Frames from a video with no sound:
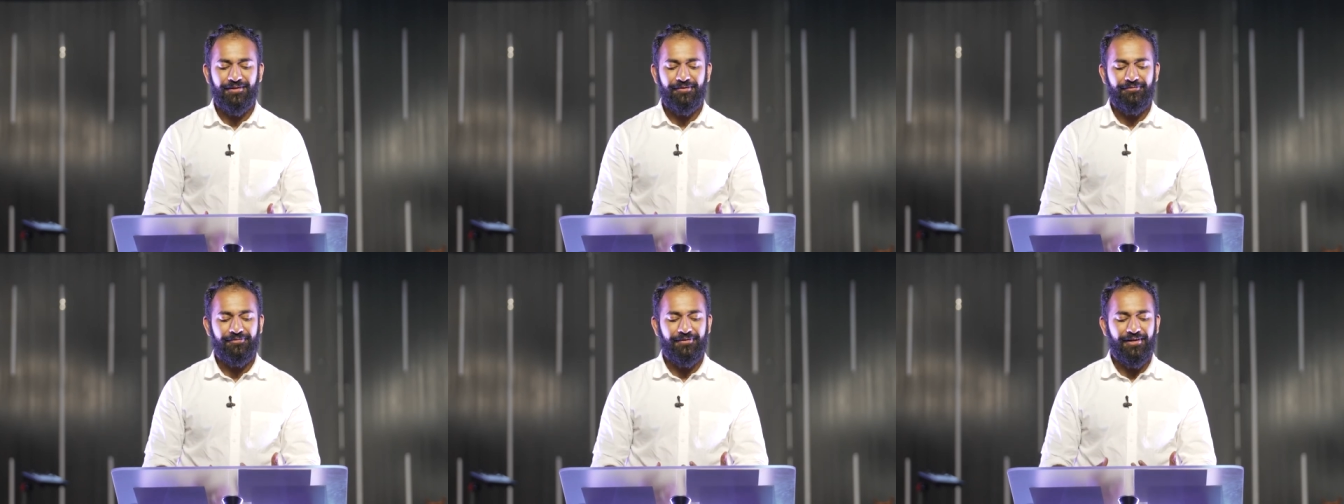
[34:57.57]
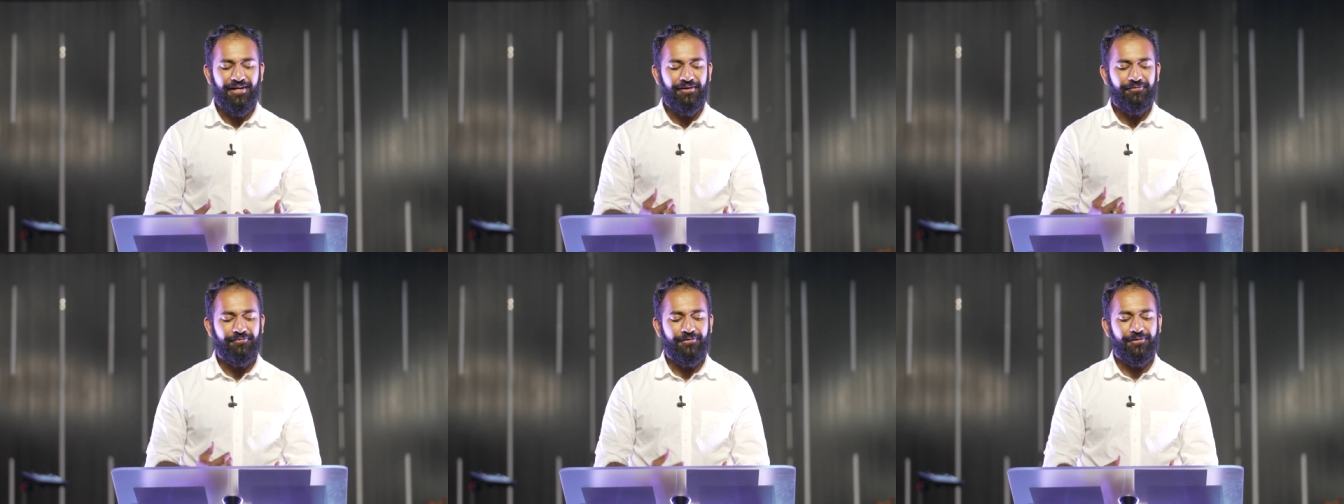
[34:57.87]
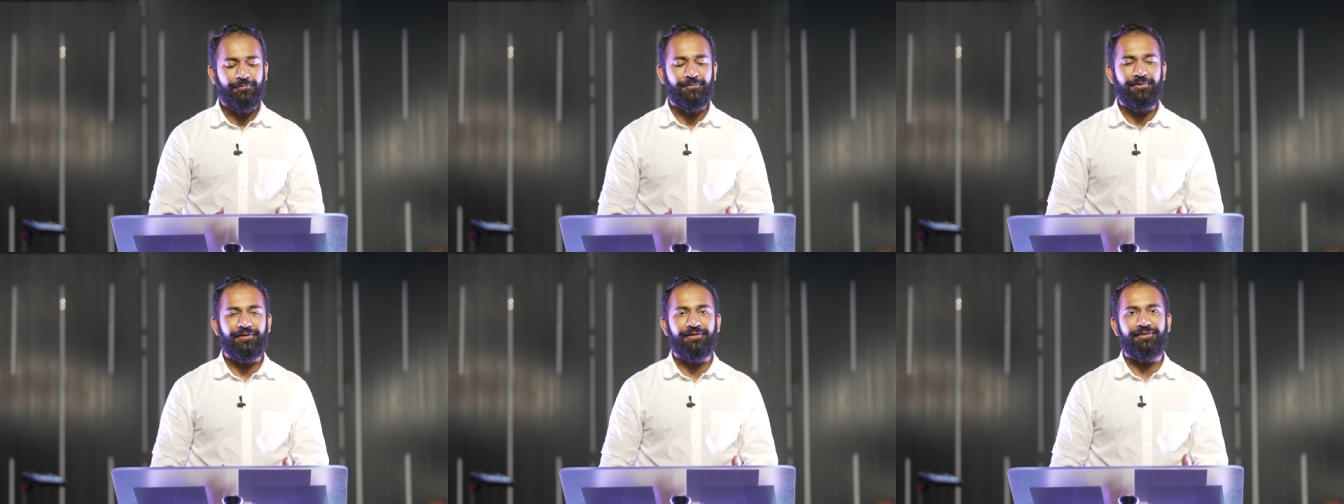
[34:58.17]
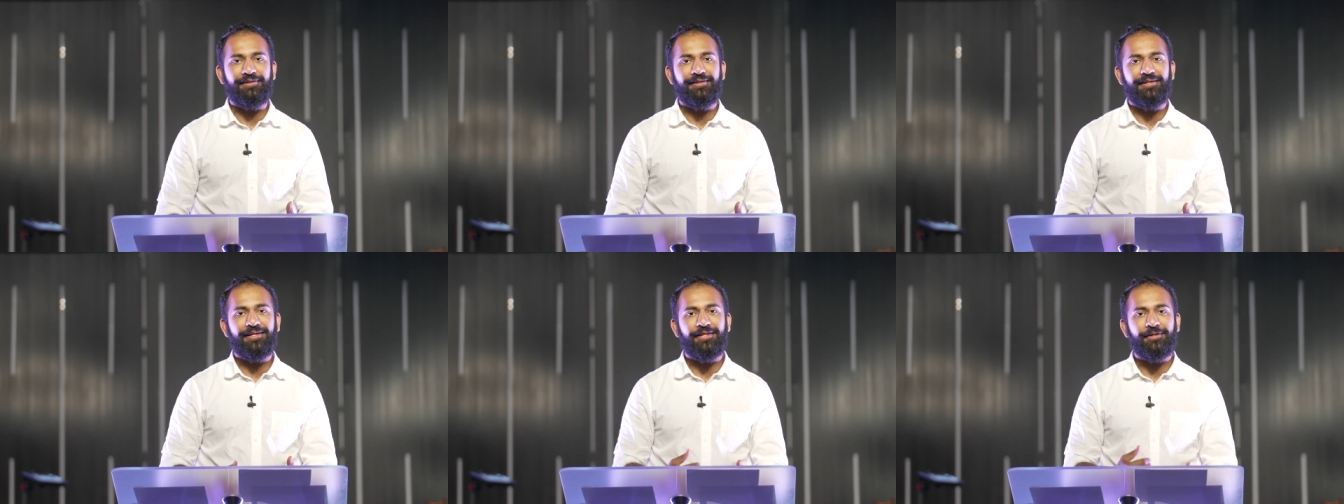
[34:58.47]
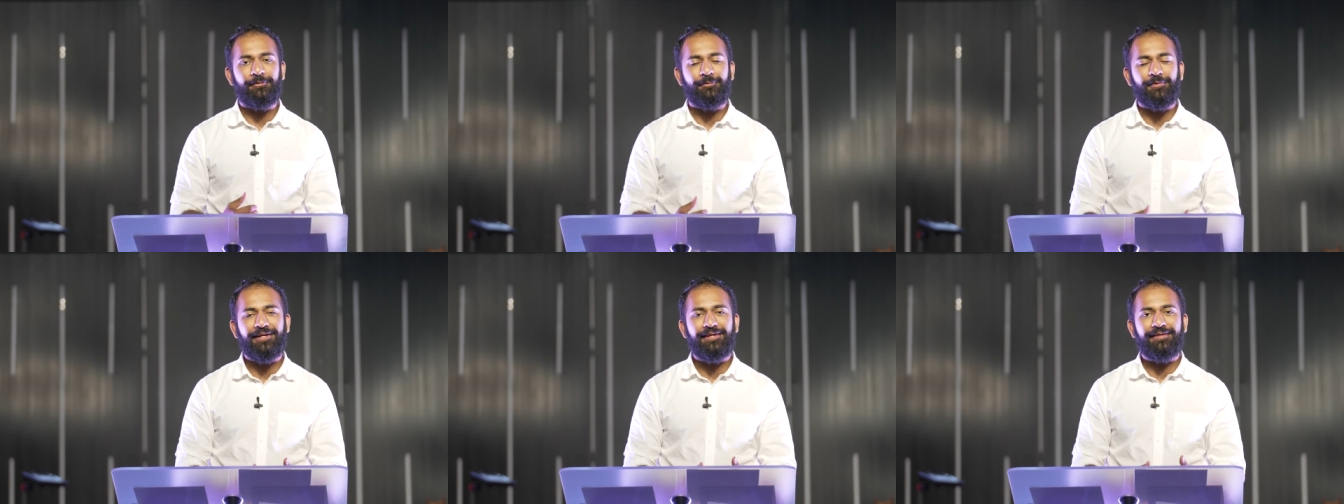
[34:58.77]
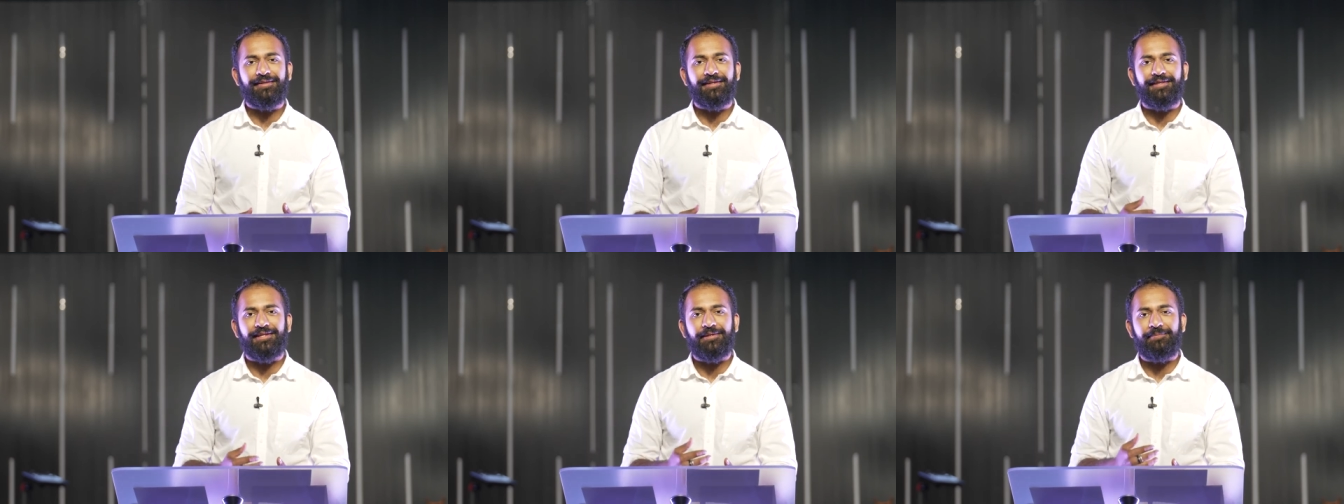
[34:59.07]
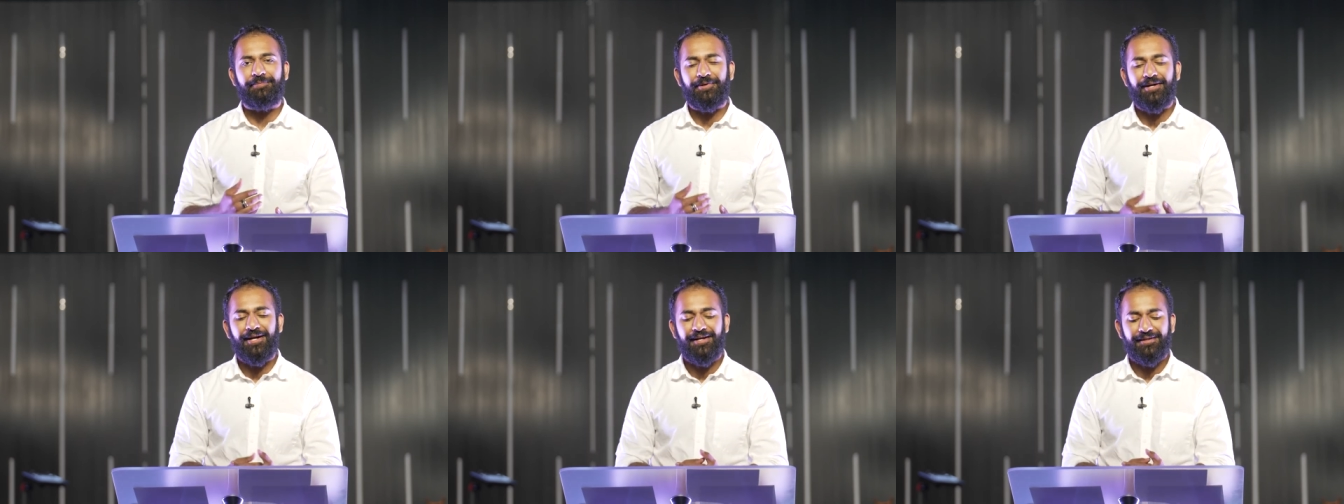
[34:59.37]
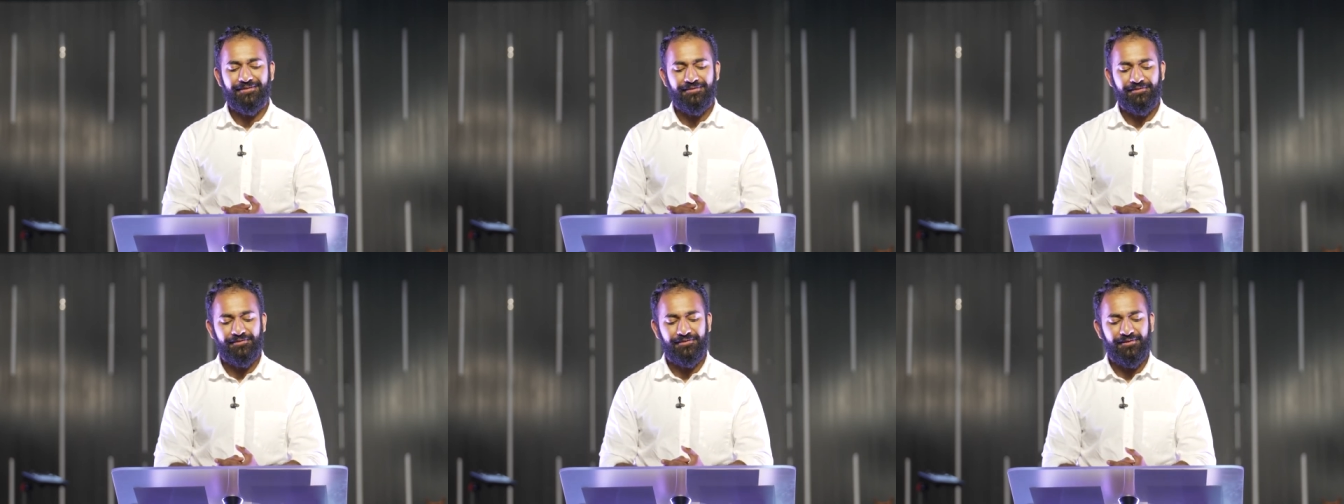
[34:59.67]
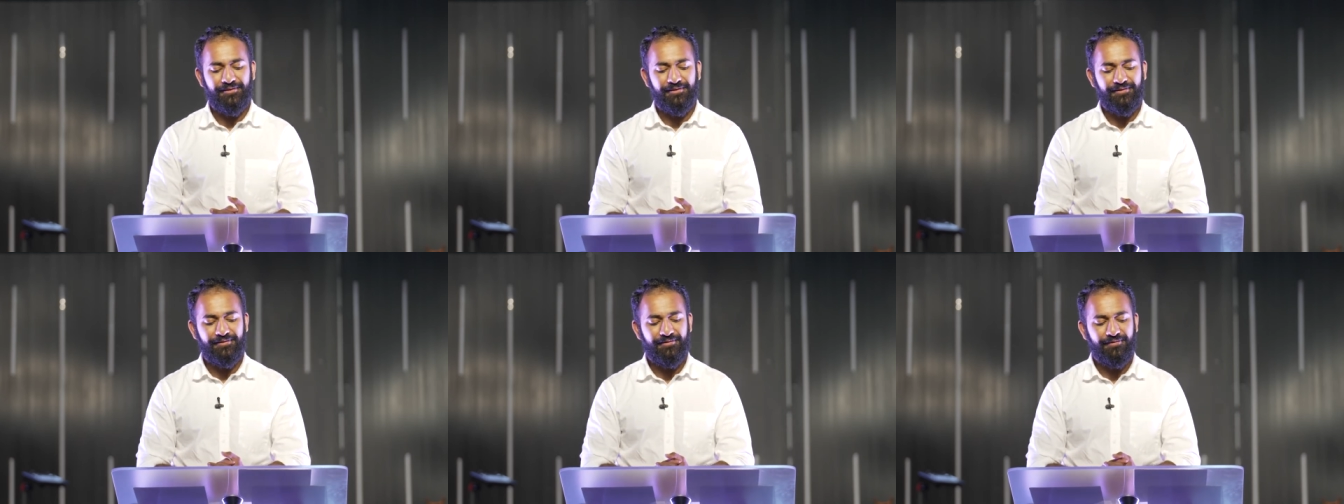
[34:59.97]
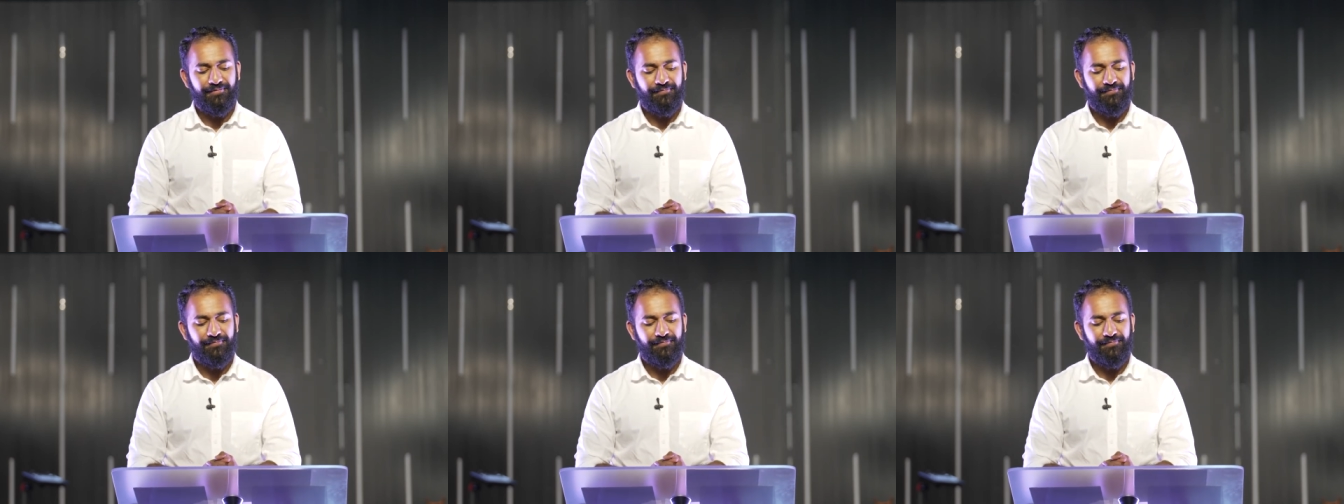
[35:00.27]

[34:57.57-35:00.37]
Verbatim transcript: for everyone in the way that they practice it.